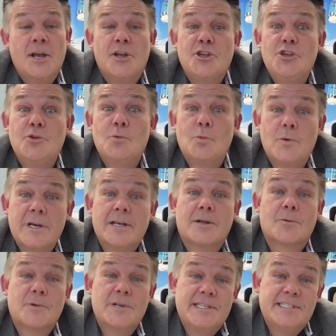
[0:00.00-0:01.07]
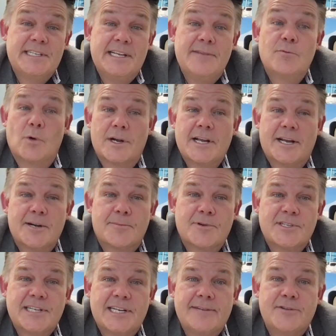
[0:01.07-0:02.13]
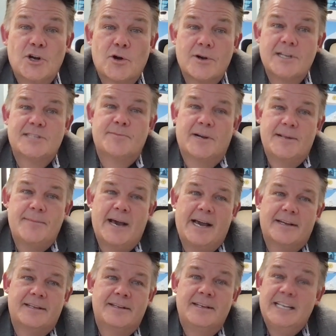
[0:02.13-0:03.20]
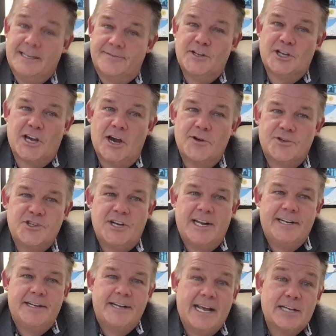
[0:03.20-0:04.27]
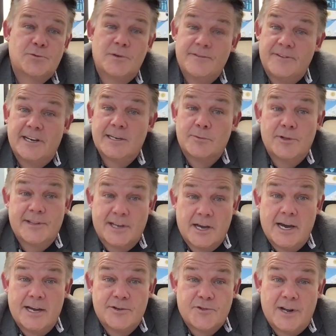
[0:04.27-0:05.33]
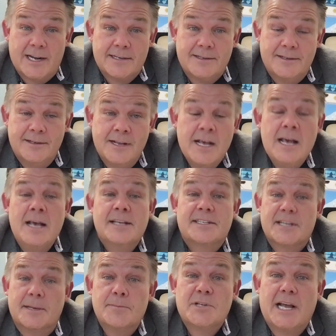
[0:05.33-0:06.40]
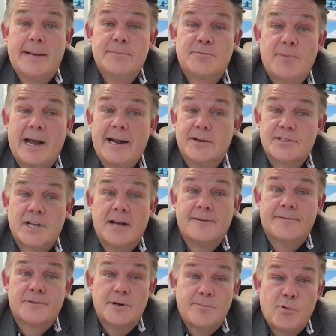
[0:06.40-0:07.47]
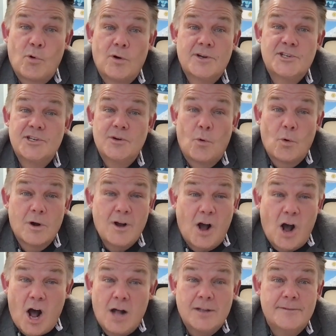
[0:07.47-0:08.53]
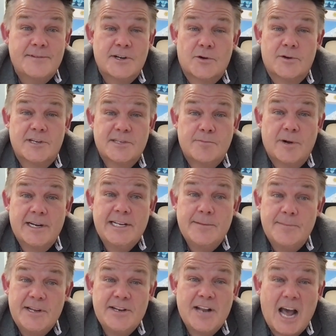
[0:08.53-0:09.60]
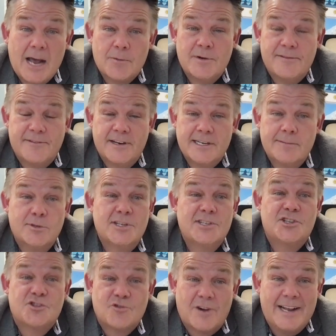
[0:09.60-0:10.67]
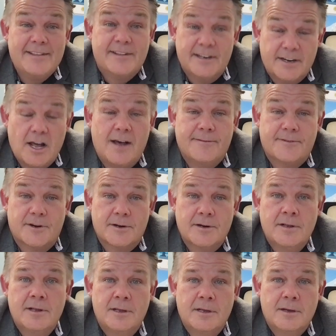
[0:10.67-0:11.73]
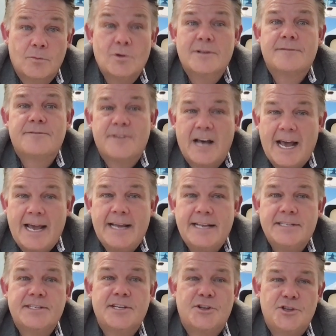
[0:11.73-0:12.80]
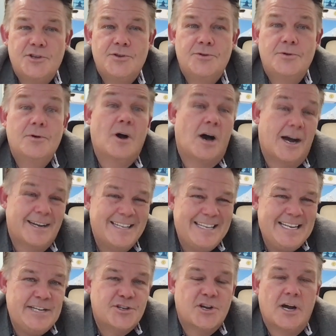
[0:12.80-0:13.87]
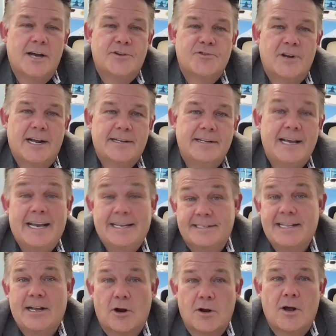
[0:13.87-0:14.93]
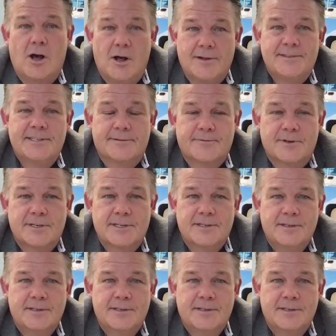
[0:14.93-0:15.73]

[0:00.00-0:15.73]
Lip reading: you will receive 100% of your earnest money back, if negotiated as refundable in the contract. Sometimes buyers offer a portion or all of their earnest money to be non-refundable to strengthen an offer. We'll advise you on each contract, as they are all different.